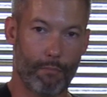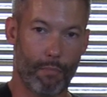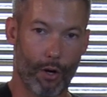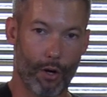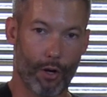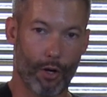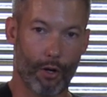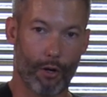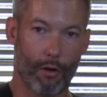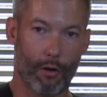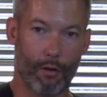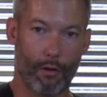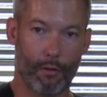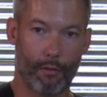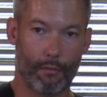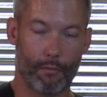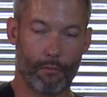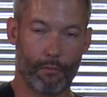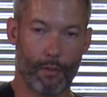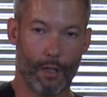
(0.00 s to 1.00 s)
Berger
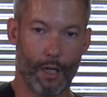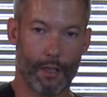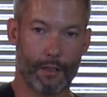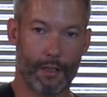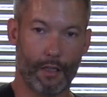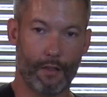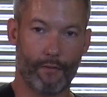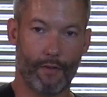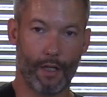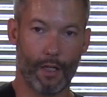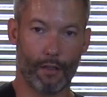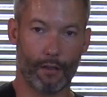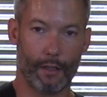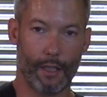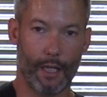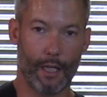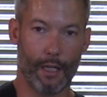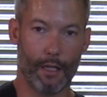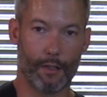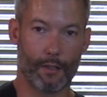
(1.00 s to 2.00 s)
hunting
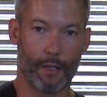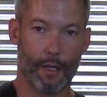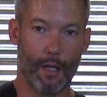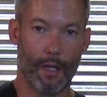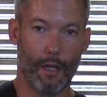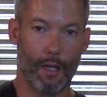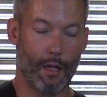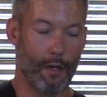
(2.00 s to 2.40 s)
VLDs,